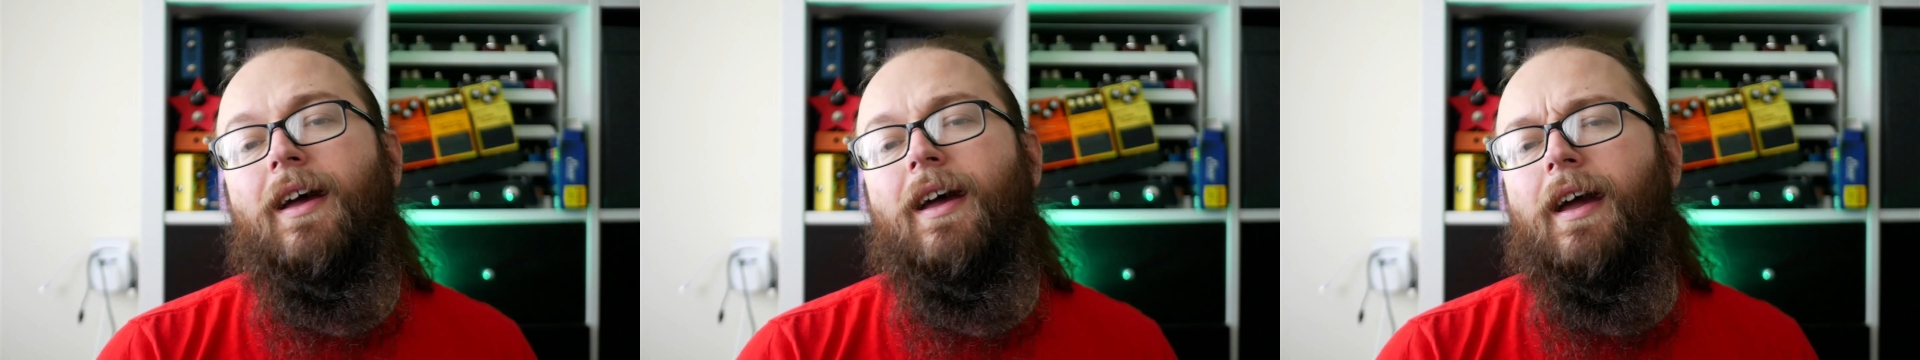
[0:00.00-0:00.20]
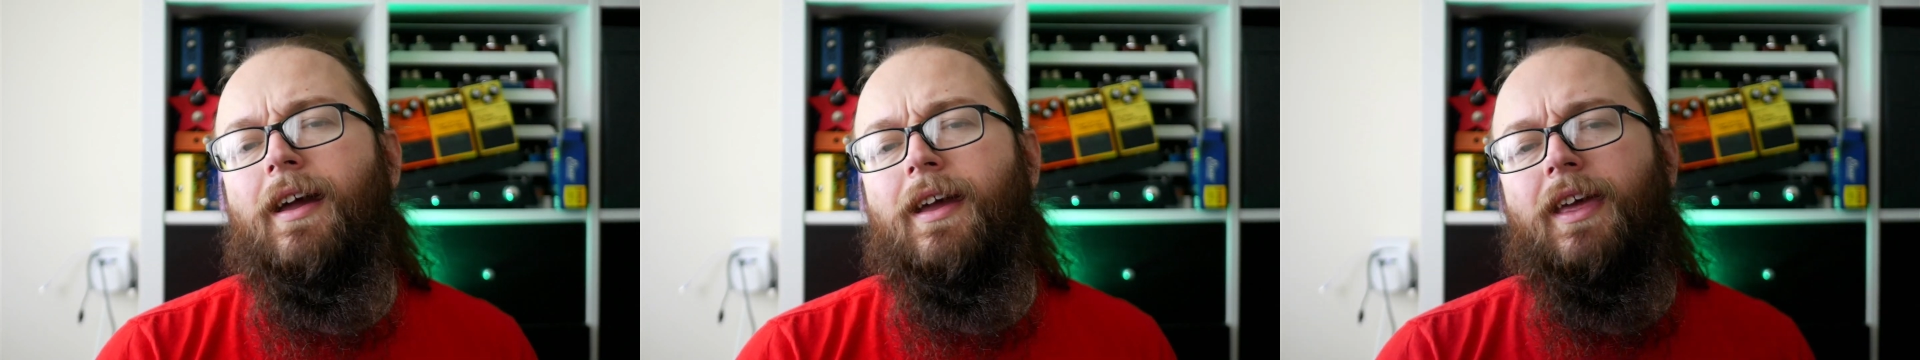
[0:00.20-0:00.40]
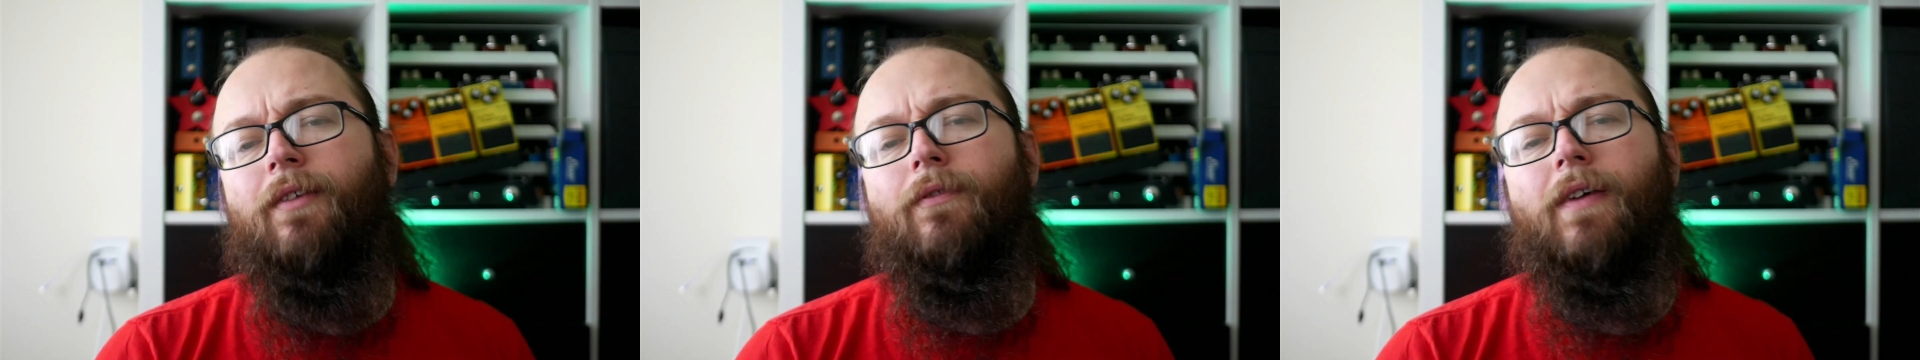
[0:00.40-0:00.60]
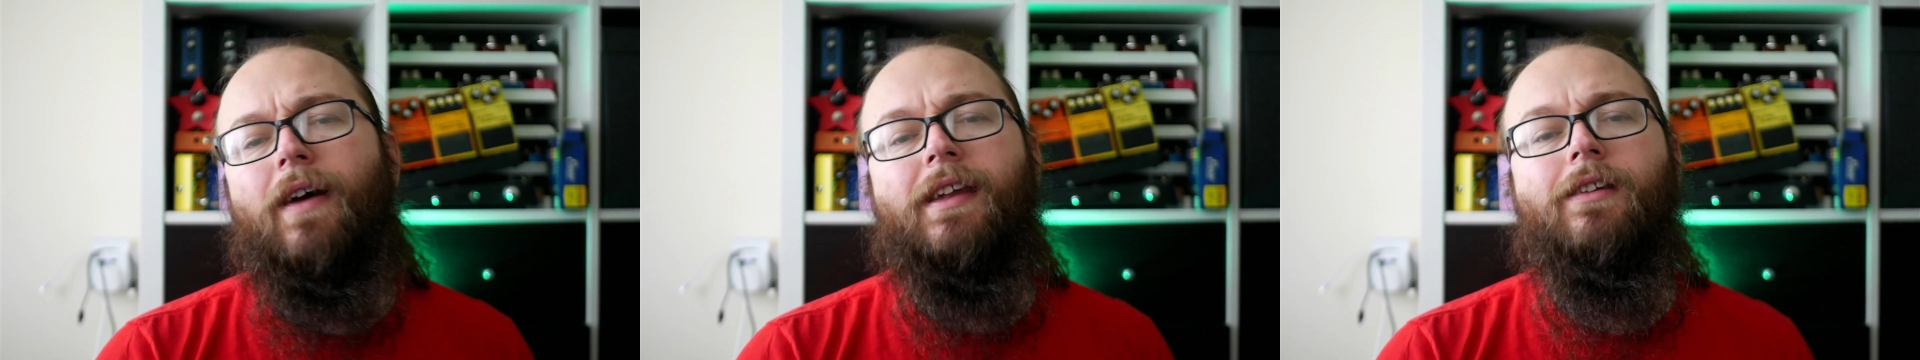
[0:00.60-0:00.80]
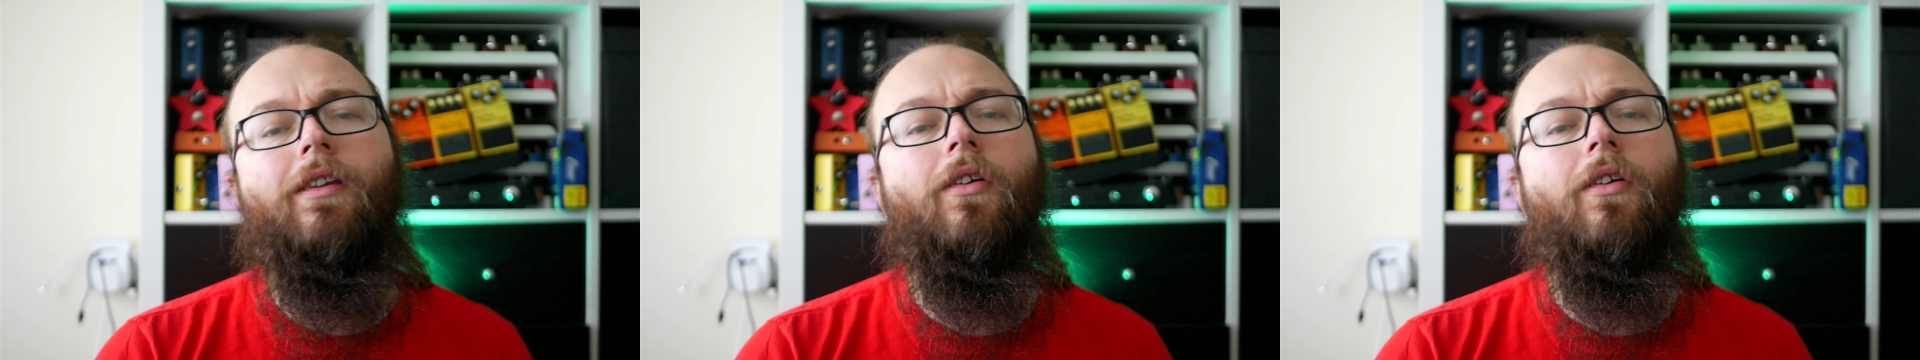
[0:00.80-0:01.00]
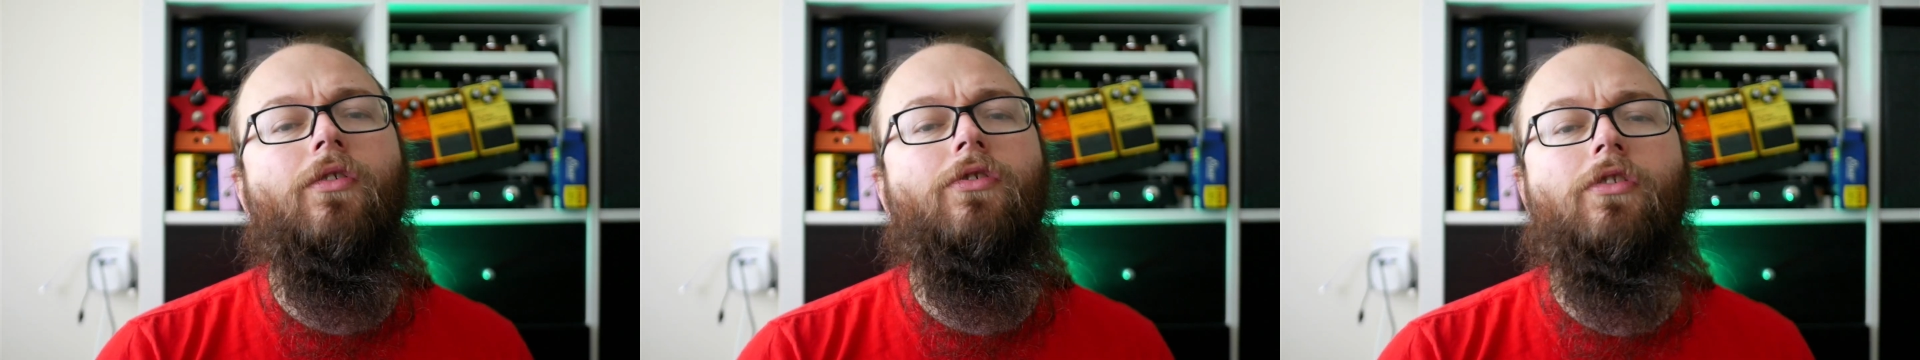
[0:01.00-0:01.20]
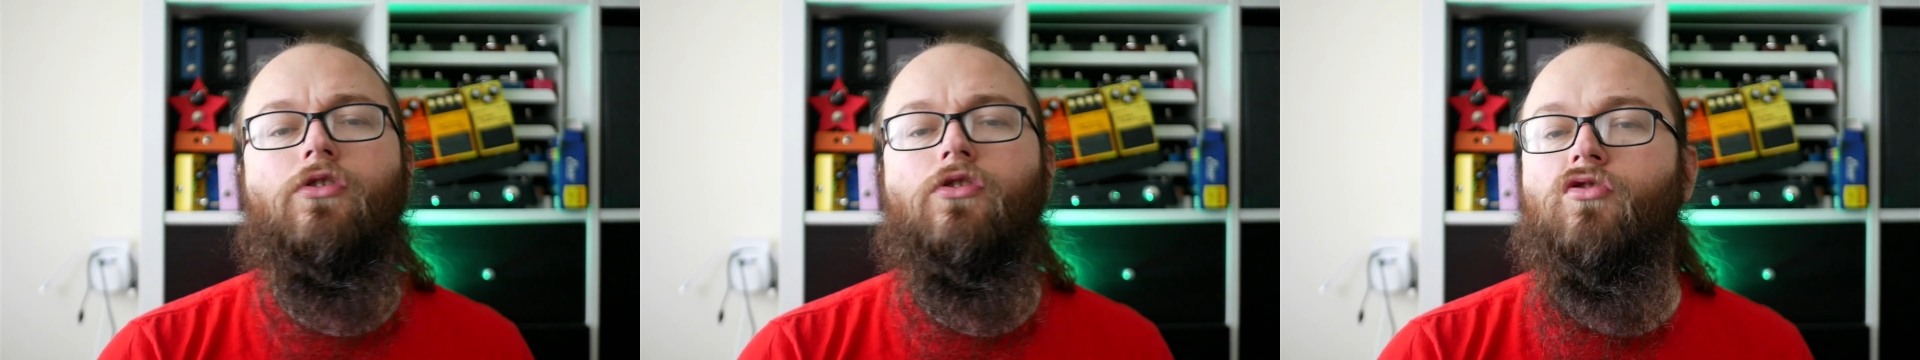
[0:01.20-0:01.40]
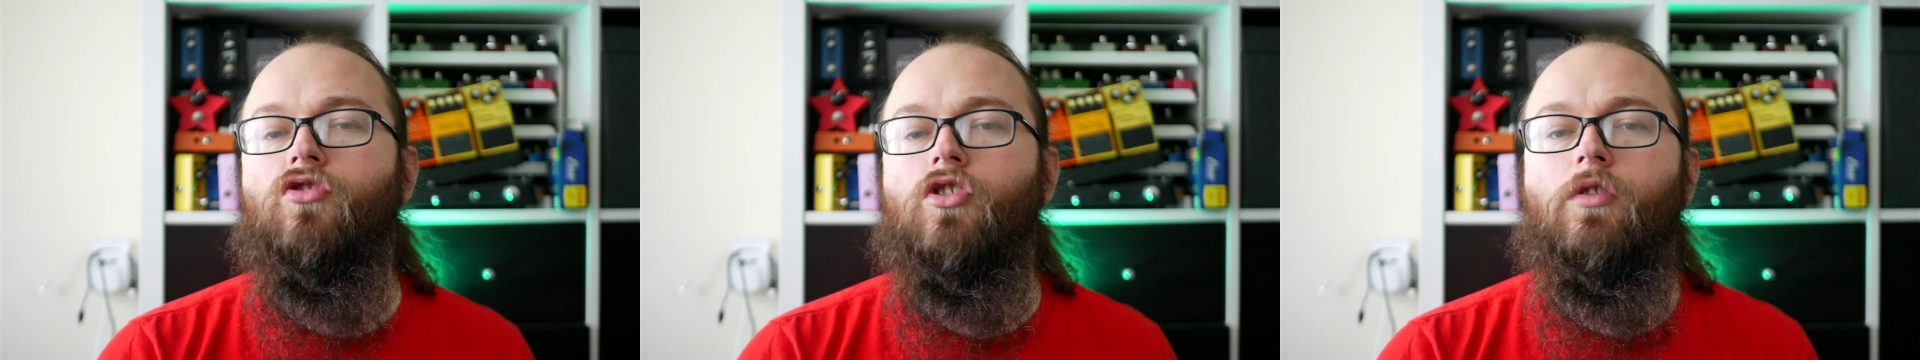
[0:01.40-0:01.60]
and give a nice
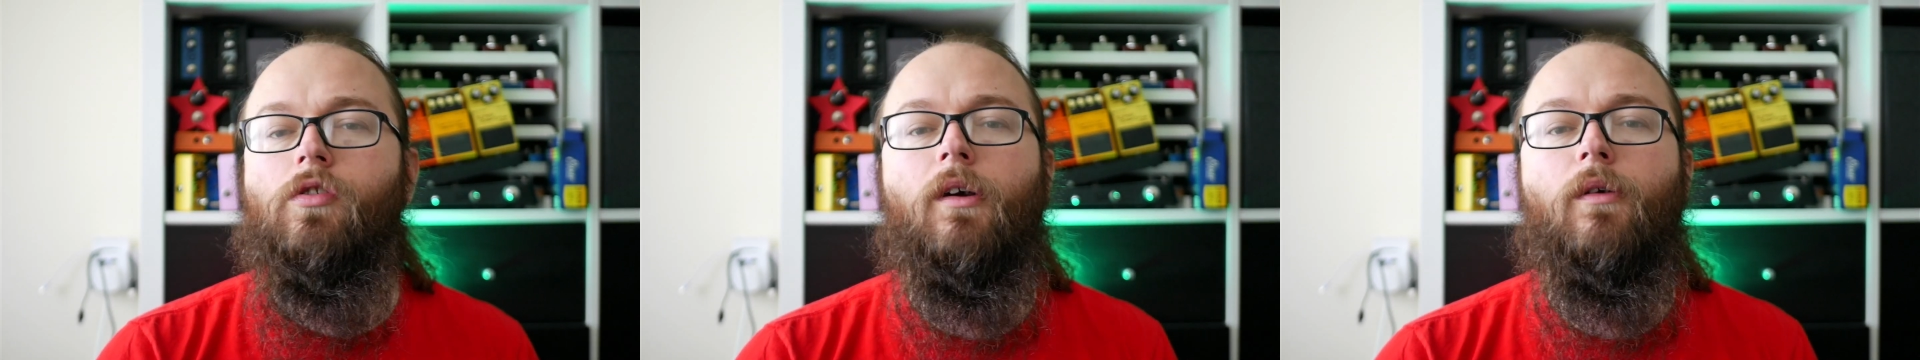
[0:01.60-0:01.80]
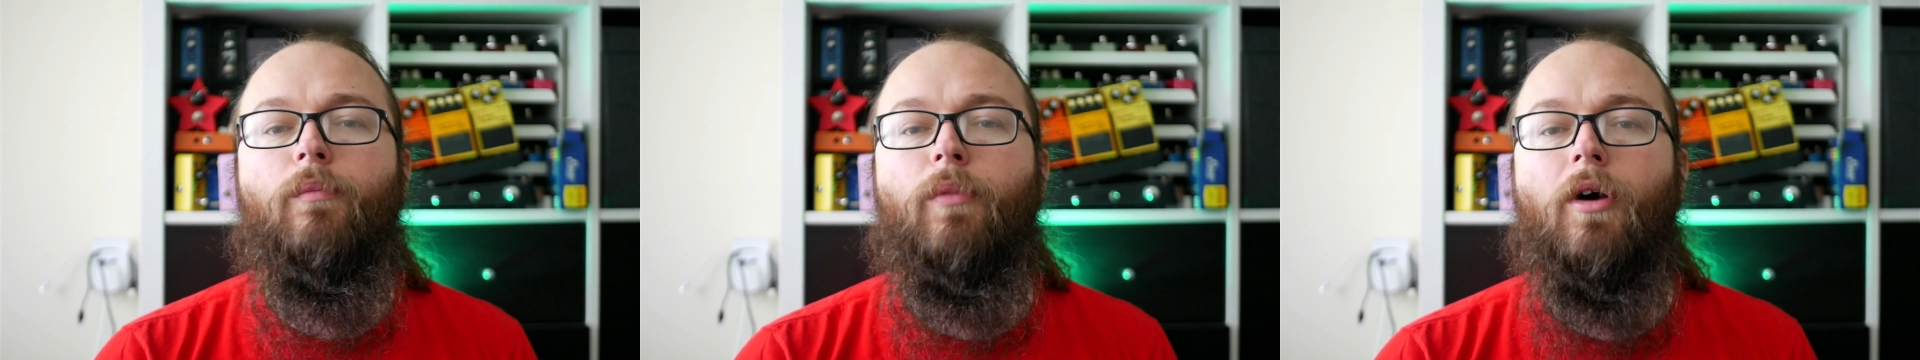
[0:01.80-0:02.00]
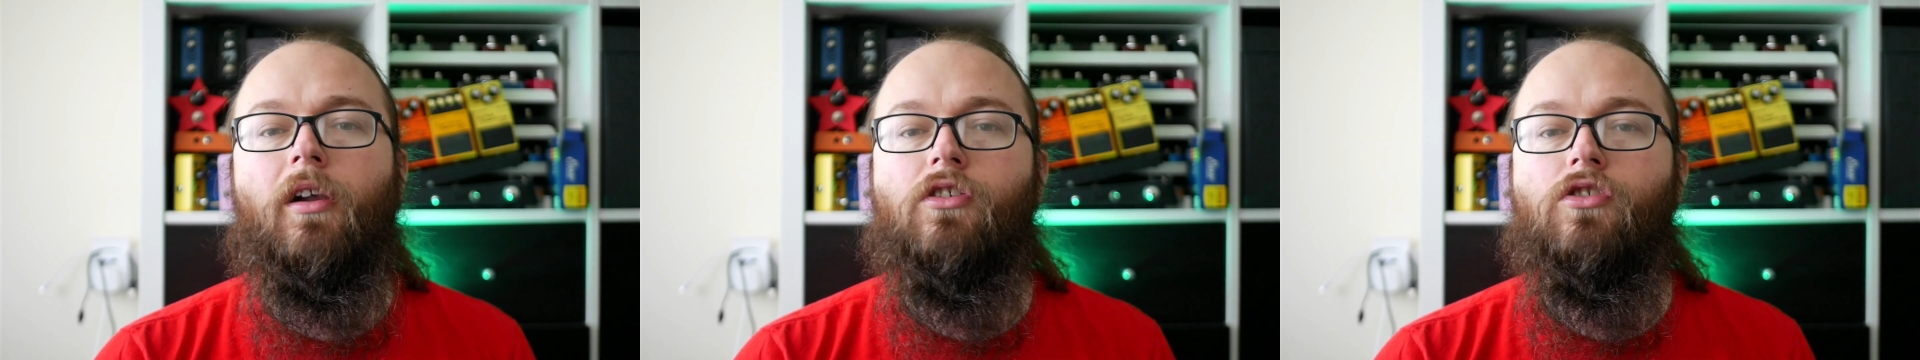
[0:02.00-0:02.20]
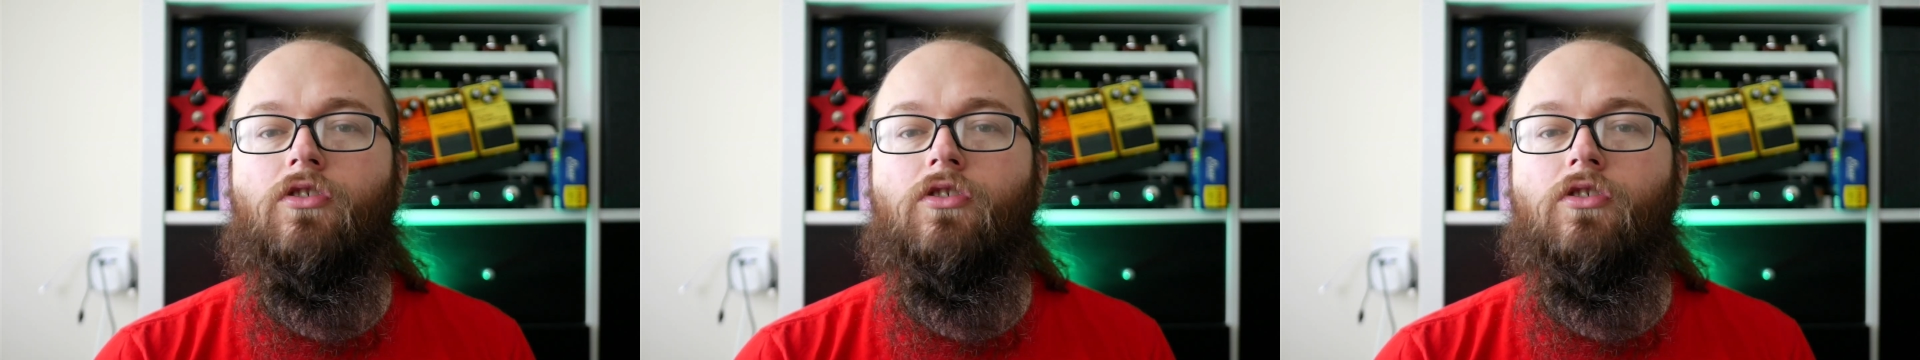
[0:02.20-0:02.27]
studio polish.